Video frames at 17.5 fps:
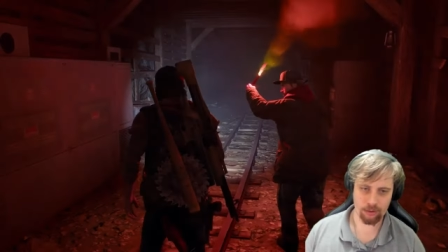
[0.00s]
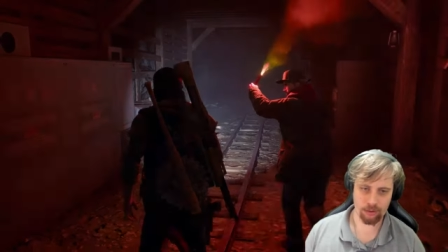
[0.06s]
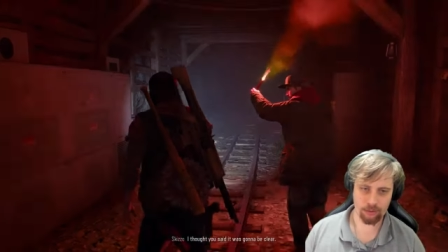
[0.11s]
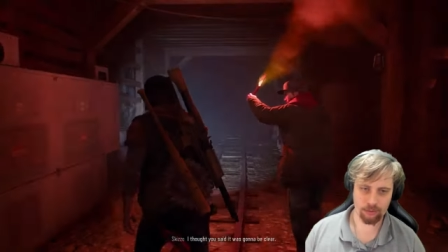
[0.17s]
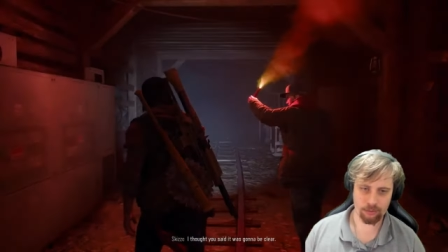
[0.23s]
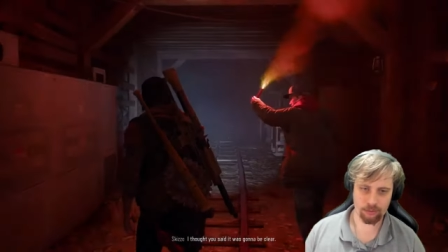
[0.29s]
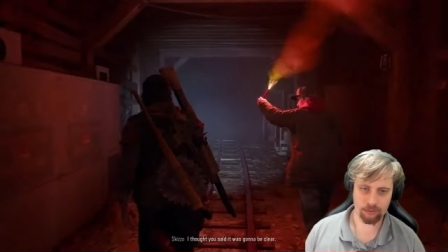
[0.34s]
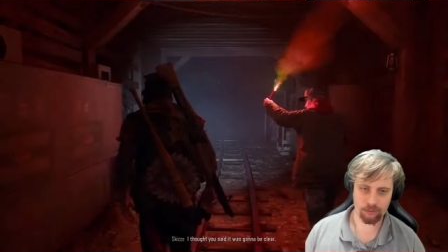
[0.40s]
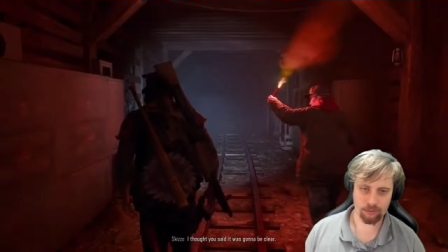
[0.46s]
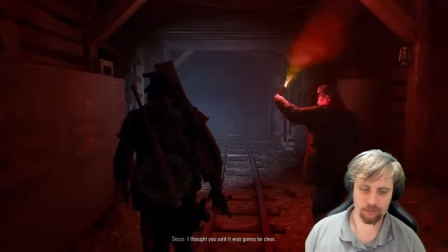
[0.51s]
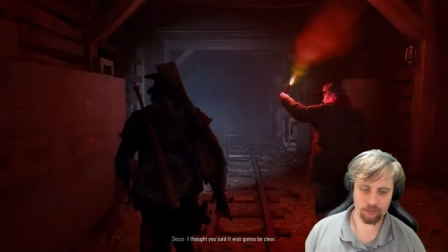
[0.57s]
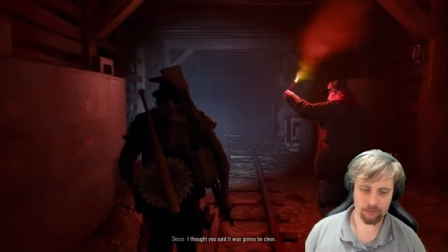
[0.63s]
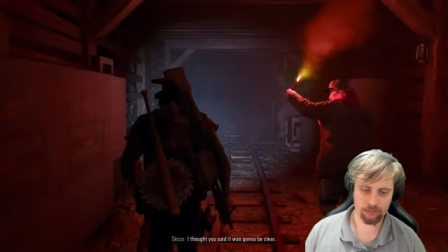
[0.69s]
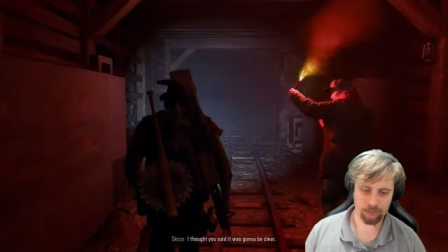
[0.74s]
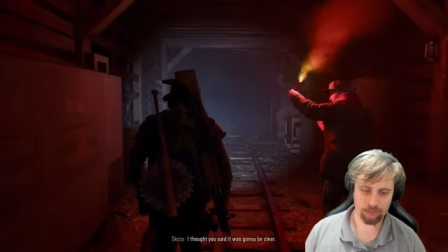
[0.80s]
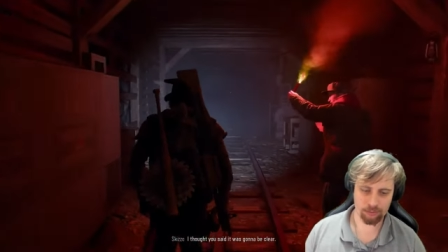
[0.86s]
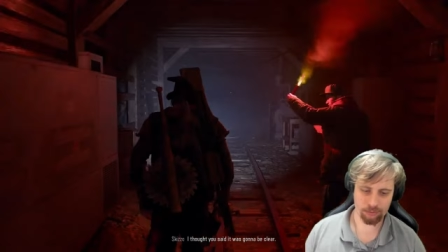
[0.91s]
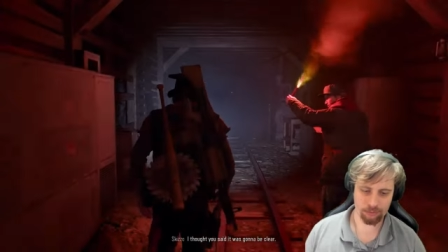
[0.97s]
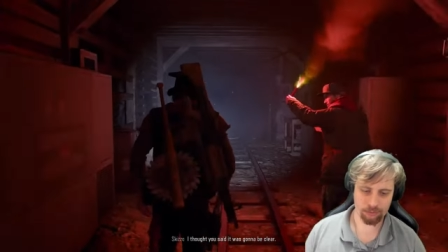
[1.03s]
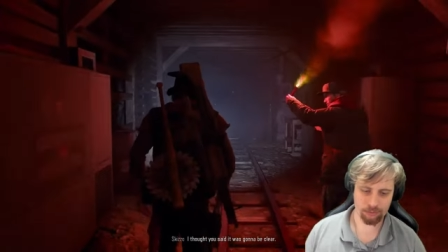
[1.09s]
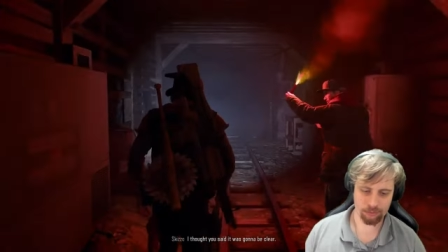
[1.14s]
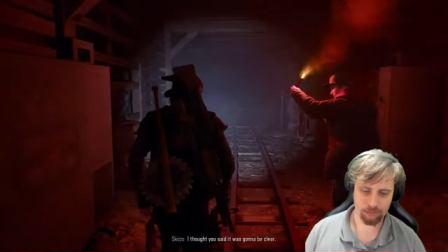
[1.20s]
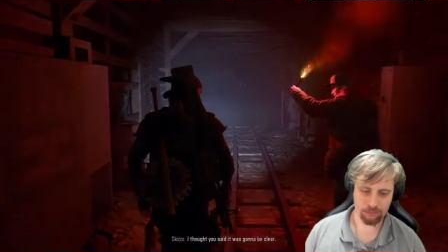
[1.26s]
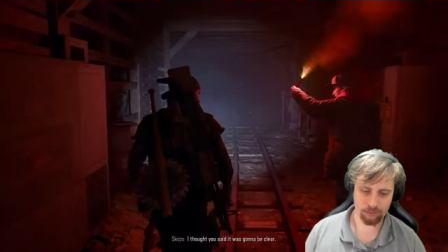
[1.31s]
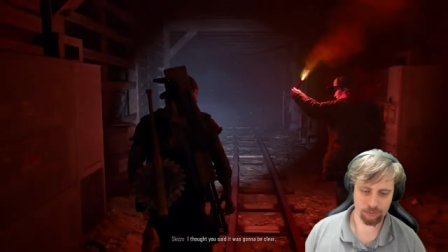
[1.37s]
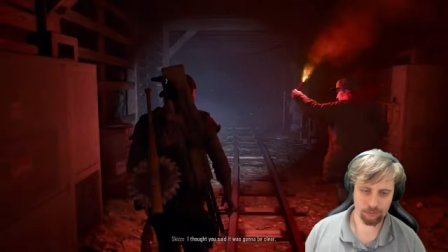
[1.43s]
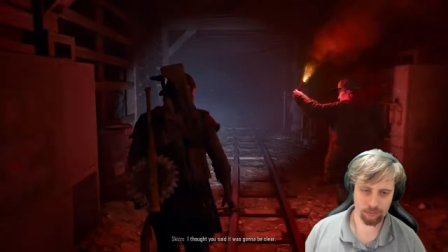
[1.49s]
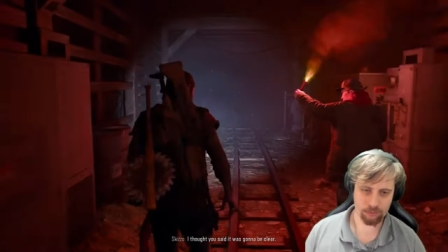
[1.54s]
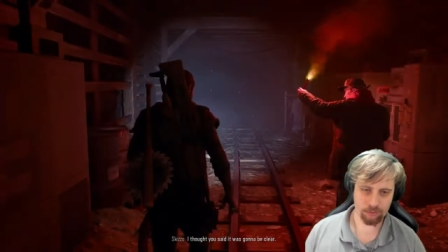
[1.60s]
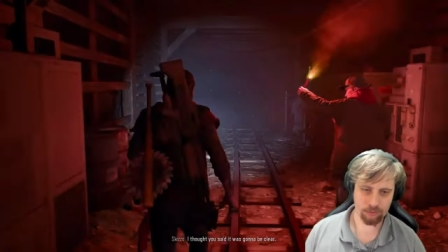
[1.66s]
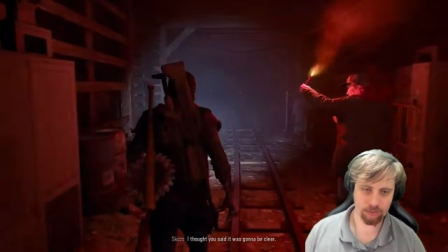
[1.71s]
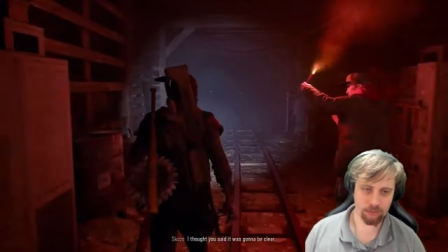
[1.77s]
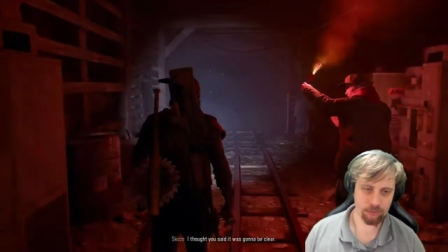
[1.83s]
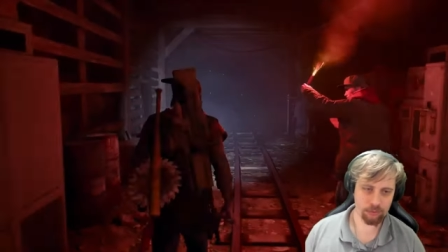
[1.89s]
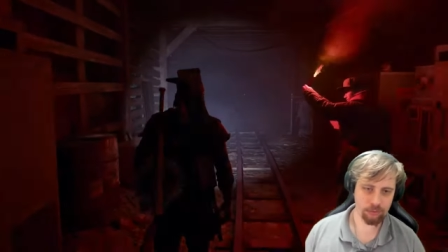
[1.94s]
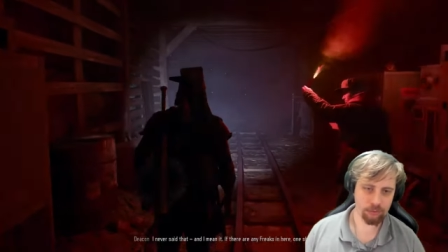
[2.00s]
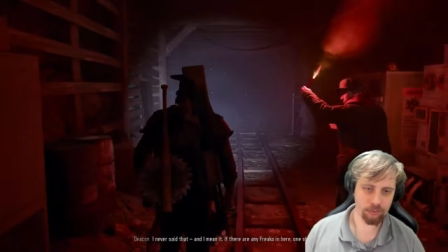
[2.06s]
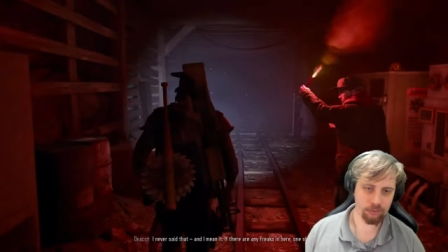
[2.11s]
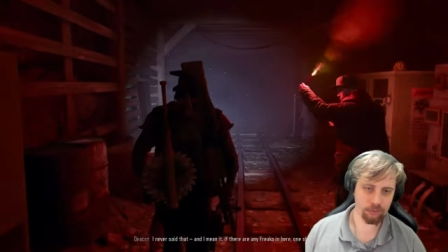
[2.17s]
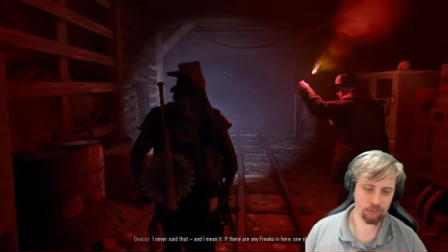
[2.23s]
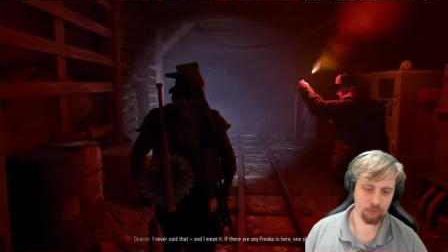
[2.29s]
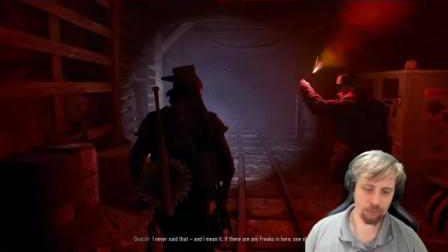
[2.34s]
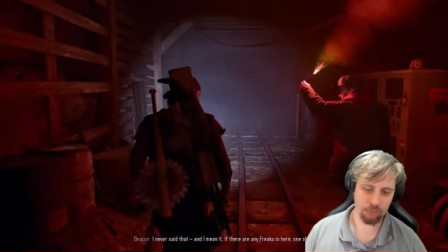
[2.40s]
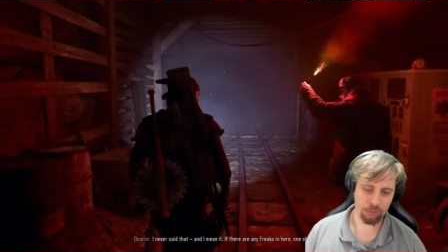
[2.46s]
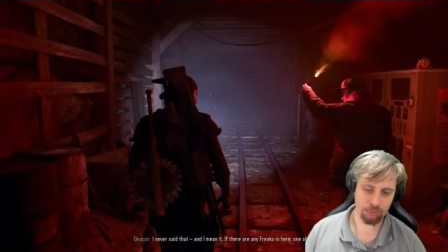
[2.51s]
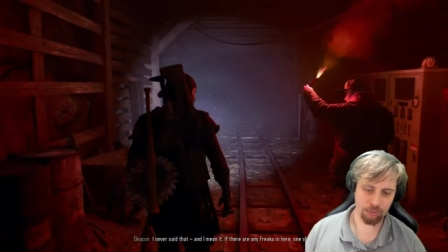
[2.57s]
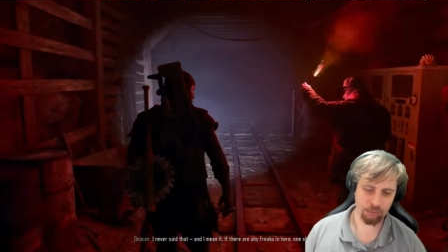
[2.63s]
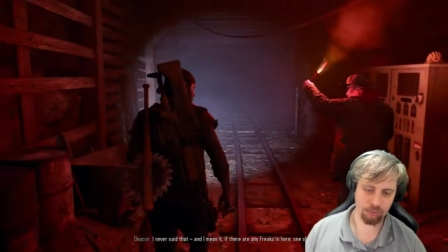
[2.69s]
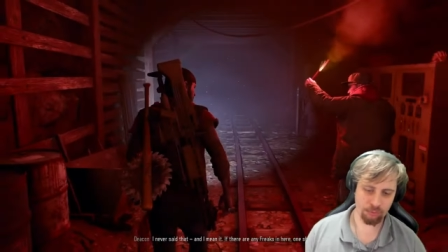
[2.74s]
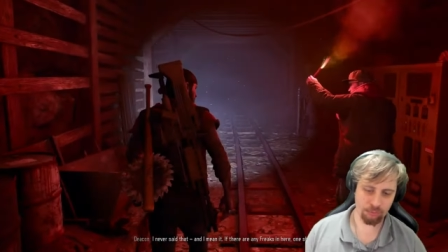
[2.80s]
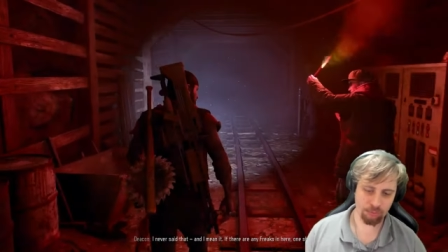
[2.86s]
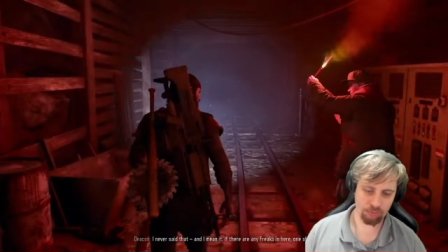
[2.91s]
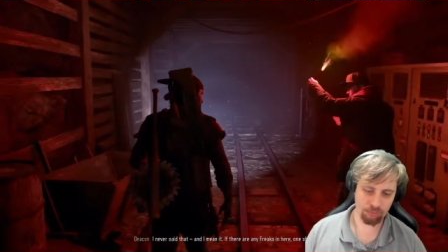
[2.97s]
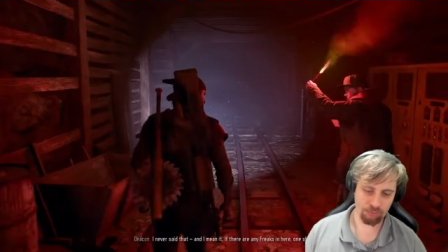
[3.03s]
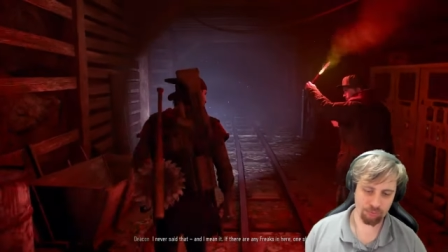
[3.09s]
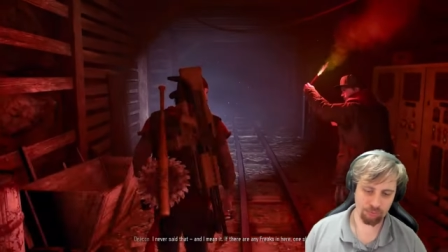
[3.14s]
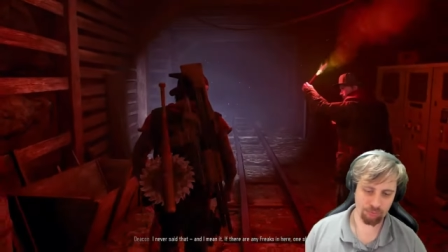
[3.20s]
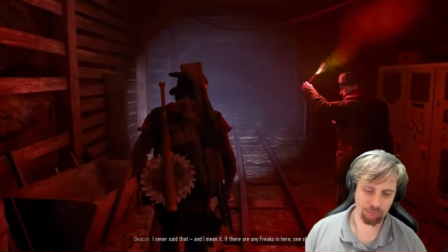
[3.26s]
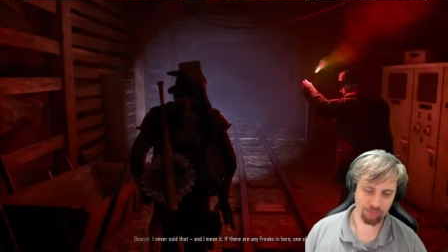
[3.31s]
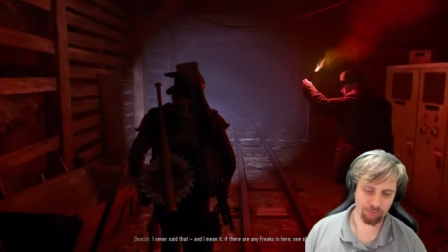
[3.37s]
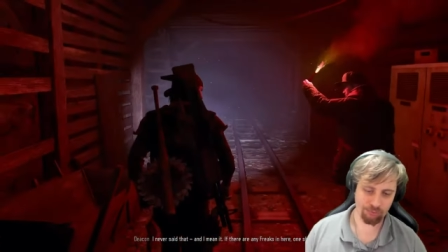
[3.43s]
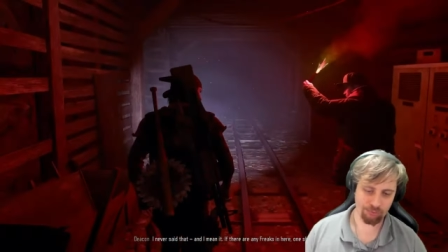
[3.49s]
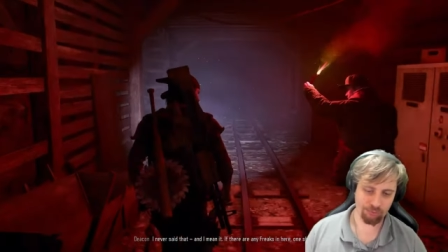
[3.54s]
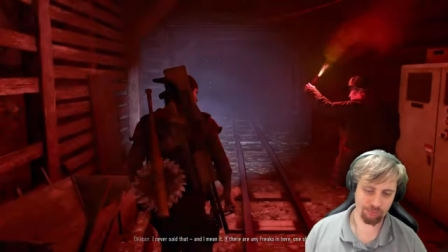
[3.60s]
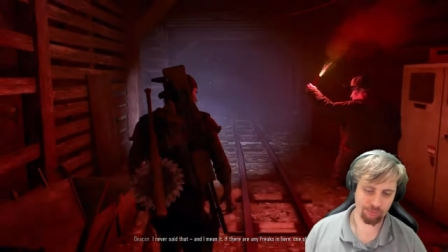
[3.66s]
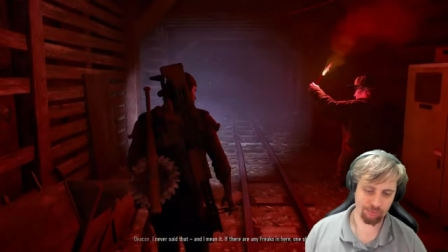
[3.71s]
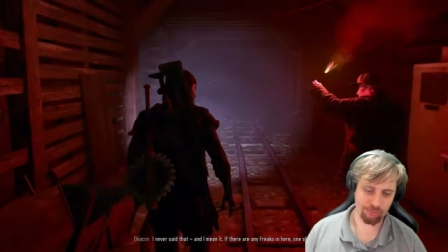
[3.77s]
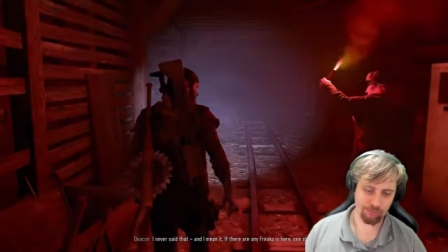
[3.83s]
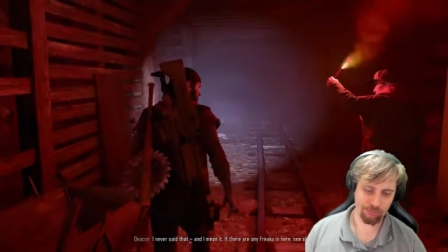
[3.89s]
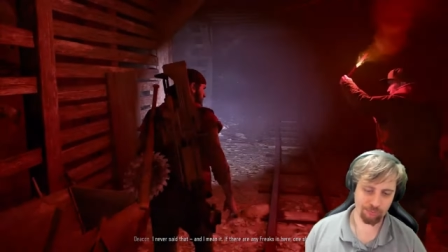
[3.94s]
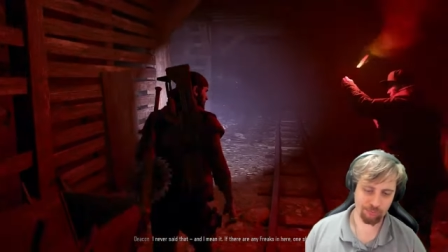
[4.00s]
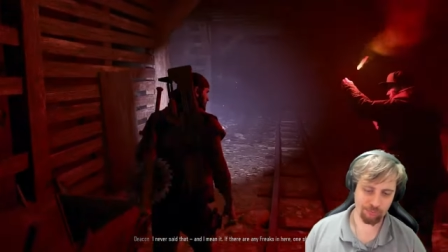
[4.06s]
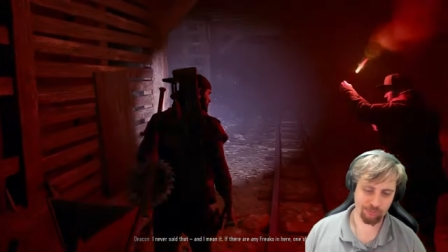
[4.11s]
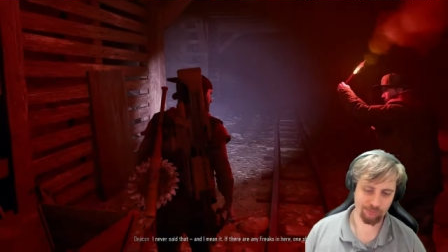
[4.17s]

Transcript: I thought you said it was going to be clear. I never said that, and I mean it.